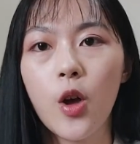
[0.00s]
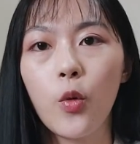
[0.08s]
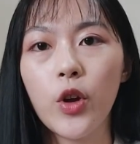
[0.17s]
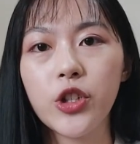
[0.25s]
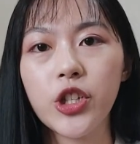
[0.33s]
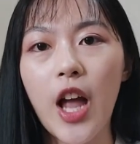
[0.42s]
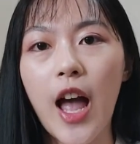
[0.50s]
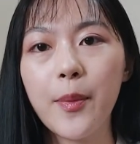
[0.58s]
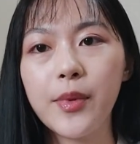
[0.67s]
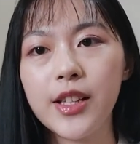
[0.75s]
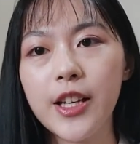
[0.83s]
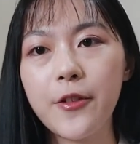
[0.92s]
which I
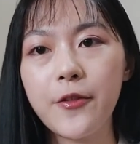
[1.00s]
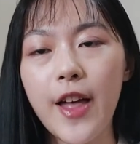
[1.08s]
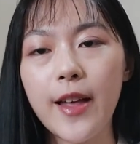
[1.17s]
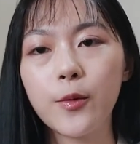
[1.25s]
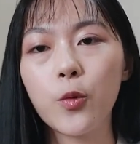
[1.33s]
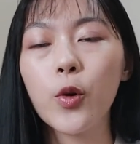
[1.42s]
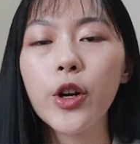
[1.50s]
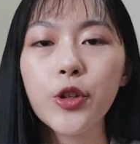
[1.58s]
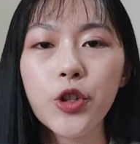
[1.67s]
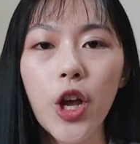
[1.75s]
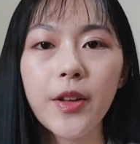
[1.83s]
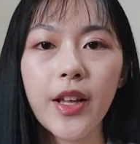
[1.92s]
believe that
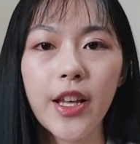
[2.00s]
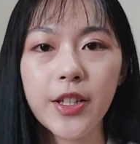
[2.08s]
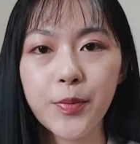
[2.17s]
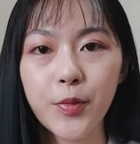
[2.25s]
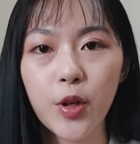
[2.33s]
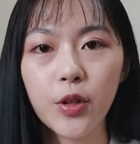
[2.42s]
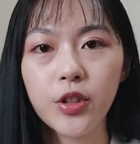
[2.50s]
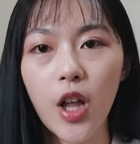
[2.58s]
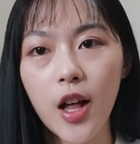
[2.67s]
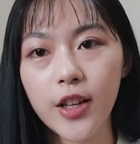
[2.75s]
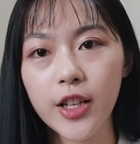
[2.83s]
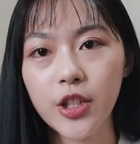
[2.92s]
workshops explore
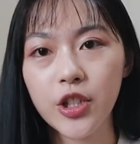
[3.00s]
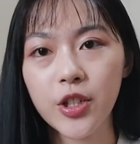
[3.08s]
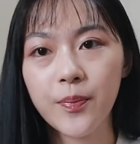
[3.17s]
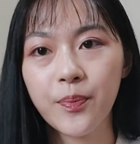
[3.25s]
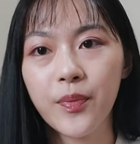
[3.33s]
knowledge,